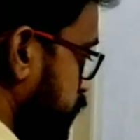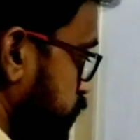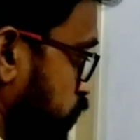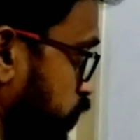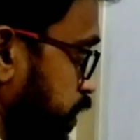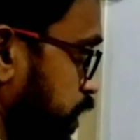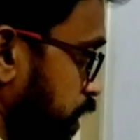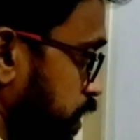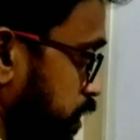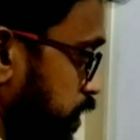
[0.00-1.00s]
So very
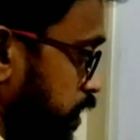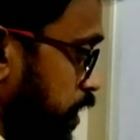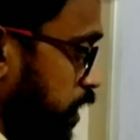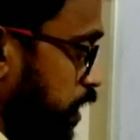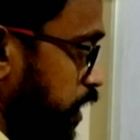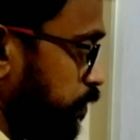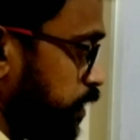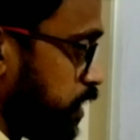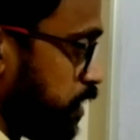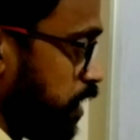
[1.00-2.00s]
clear,
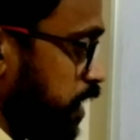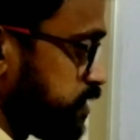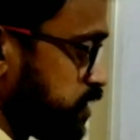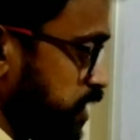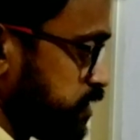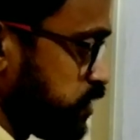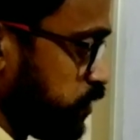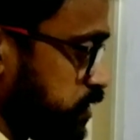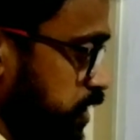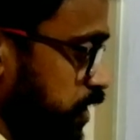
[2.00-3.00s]
limit x tends
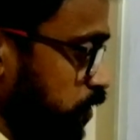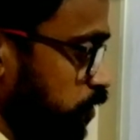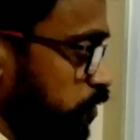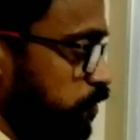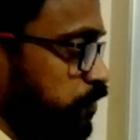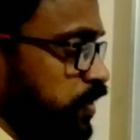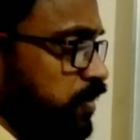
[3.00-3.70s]
to 0,